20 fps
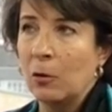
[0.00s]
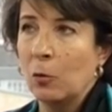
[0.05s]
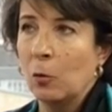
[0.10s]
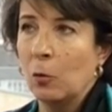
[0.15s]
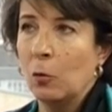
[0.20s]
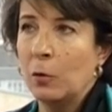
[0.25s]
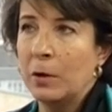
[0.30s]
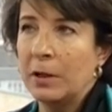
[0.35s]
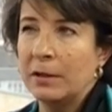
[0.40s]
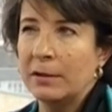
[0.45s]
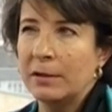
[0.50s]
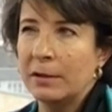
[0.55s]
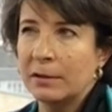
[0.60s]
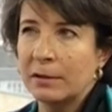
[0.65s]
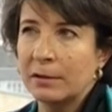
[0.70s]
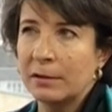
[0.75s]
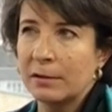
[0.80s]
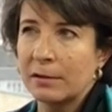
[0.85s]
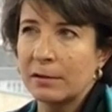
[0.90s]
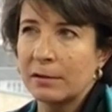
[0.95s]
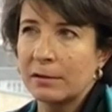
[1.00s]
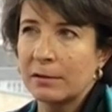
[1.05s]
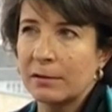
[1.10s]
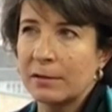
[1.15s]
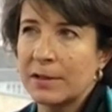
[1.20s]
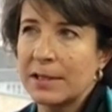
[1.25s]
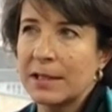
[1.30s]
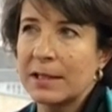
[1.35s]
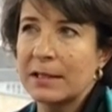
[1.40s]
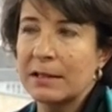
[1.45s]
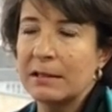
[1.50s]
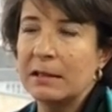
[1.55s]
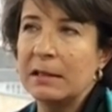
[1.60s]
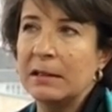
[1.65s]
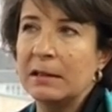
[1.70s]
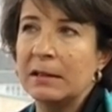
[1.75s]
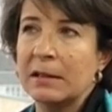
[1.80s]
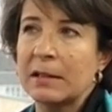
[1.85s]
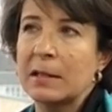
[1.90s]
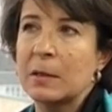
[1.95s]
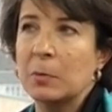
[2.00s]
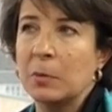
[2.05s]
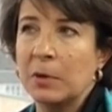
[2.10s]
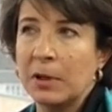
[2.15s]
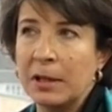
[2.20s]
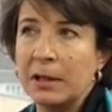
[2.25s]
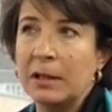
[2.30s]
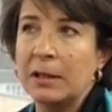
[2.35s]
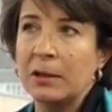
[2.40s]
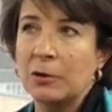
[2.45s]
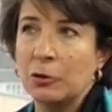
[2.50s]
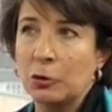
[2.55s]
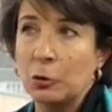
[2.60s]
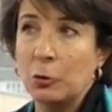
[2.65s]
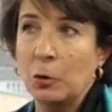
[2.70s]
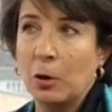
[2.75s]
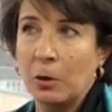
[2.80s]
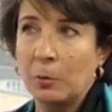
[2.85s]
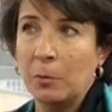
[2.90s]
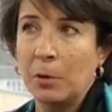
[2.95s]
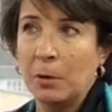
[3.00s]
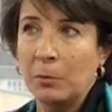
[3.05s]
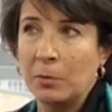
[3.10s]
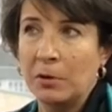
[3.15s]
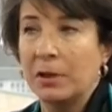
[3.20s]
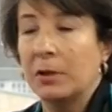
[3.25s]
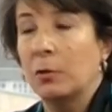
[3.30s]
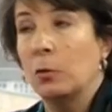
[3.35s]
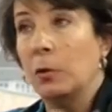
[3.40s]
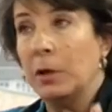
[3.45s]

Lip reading: we didn't succeed in explaining to our public.